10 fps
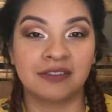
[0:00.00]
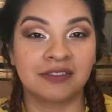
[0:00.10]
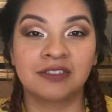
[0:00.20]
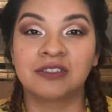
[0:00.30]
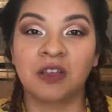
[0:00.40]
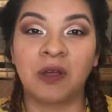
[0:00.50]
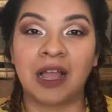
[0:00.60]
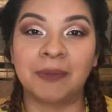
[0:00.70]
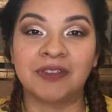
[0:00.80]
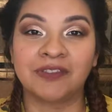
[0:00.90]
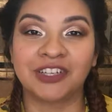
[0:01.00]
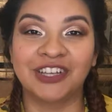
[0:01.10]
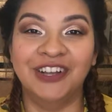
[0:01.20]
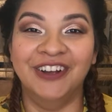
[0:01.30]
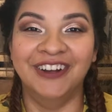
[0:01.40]
so happy for
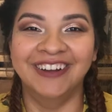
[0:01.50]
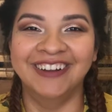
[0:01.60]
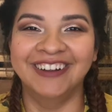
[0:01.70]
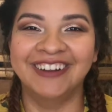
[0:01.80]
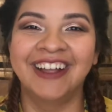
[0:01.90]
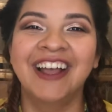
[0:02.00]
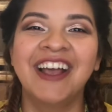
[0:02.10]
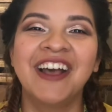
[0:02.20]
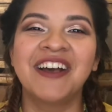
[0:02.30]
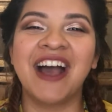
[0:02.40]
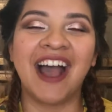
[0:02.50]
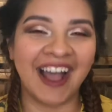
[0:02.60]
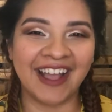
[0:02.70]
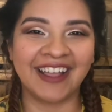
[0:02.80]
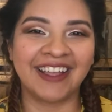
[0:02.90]
you.
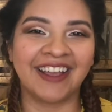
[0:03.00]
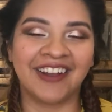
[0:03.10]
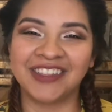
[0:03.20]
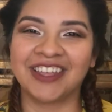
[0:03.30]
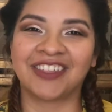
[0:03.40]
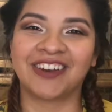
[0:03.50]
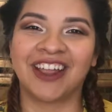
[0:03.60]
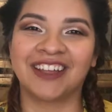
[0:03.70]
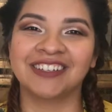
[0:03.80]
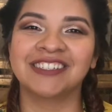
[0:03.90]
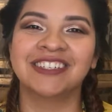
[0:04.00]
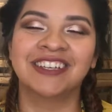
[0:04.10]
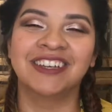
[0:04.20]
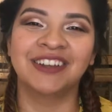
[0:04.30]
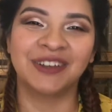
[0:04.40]
I, on the other hand,
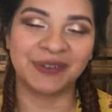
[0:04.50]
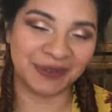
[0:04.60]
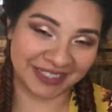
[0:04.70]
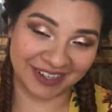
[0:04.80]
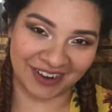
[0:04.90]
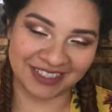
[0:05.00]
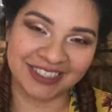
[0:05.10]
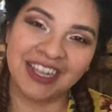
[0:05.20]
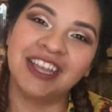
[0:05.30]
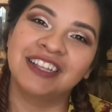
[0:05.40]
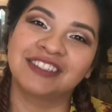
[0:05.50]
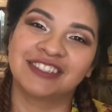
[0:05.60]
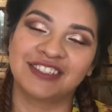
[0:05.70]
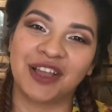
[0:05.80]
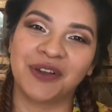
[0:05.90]
was not.
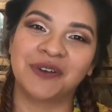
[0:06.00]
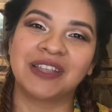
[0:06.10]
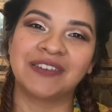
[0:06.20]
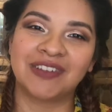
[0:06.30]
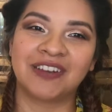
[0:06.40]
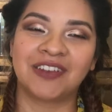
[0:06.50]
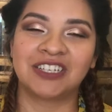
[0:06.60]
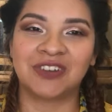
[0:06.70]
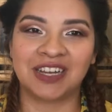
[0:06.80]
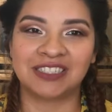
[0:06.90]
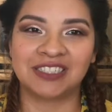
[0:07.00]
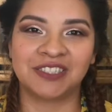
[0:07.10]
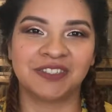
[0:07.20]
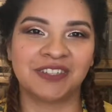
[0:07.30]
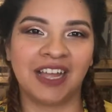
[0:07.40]
So even if I tried
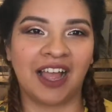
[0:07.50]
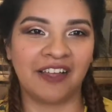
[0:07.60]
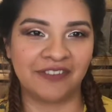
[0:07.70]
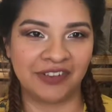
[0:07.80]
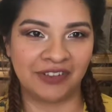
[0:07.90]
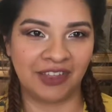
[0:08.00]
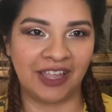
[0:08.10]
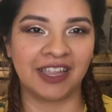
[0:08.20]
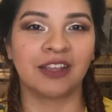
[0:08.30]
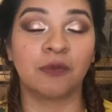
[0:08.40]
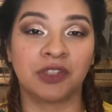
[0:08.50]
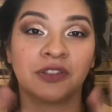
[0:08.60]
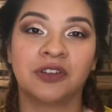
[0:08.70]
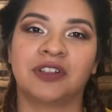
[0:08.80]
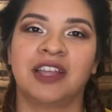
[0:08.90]
to, I feel like with a
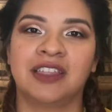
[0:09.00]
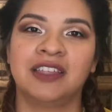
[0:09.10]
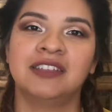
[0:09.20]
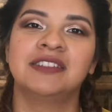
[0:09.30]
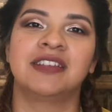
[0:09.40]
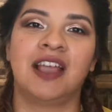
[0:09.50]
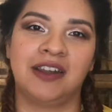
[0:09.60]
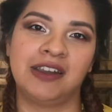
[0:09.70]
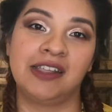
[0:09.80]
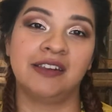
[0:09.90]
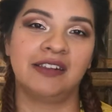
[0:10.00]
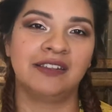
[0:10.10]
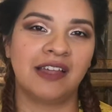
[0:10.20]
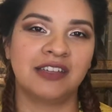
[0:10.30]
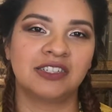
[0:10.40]
look like this, I need
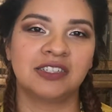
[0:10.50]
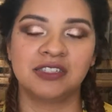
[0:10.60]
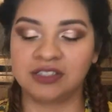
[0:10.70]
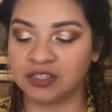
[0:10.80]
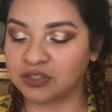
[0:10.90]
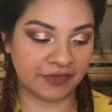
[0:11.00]
lashes.